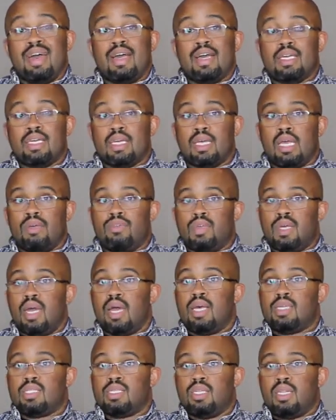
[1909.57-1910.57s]
I gave you
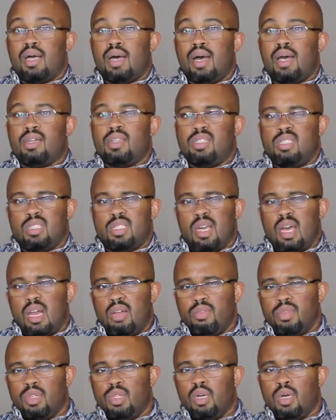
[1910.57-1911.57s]
guys a lot. It's kind
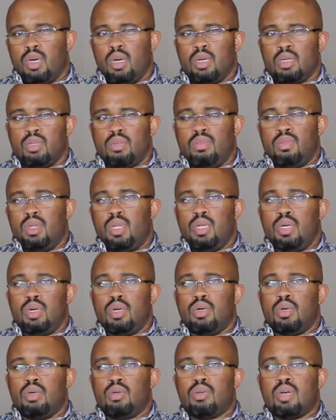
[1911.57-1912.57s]
of a long
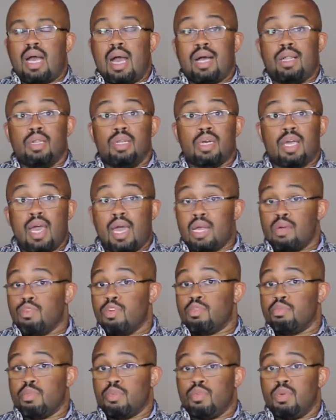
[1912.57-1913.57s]
video. I'll look at it
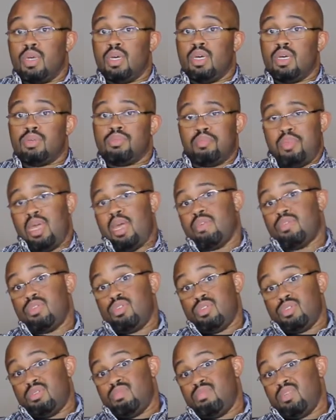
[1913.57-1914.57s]
with Maria. May have to
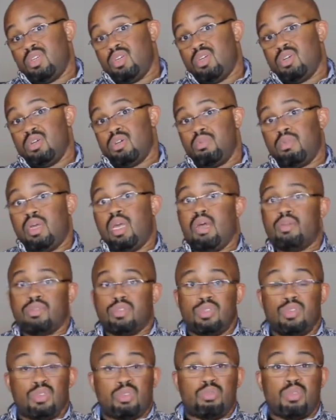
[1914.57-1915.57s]
do some video, may have
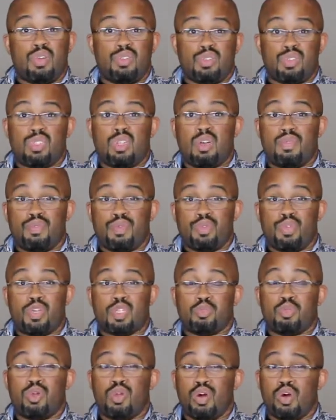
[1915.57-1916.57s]
to do some other stuff for
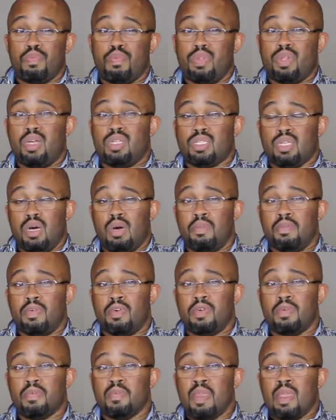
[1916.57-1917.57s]
this, but hopefully it's
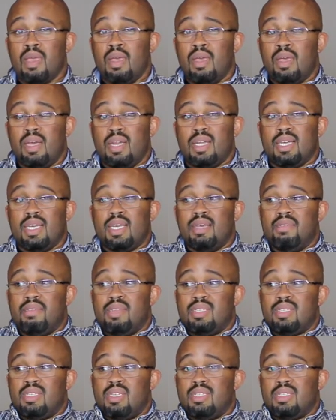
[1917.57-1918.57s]
helpful. And again,
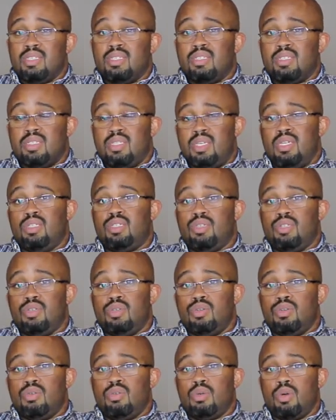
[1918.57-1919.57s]
this isn't to teach
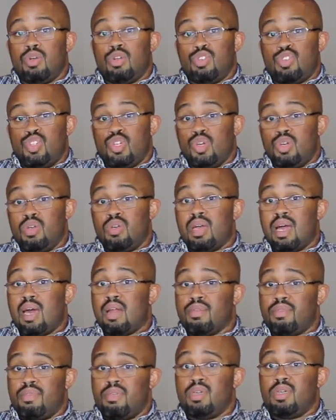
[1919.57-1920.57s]
you or to show you
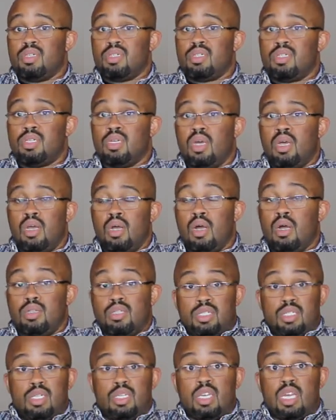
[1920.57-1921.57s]
how to fish or
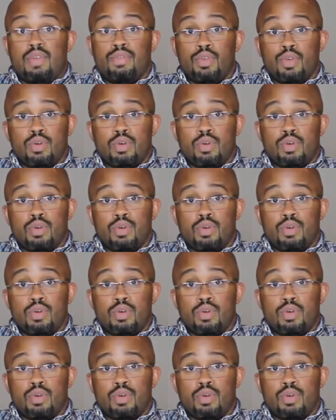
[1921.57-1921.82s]
to give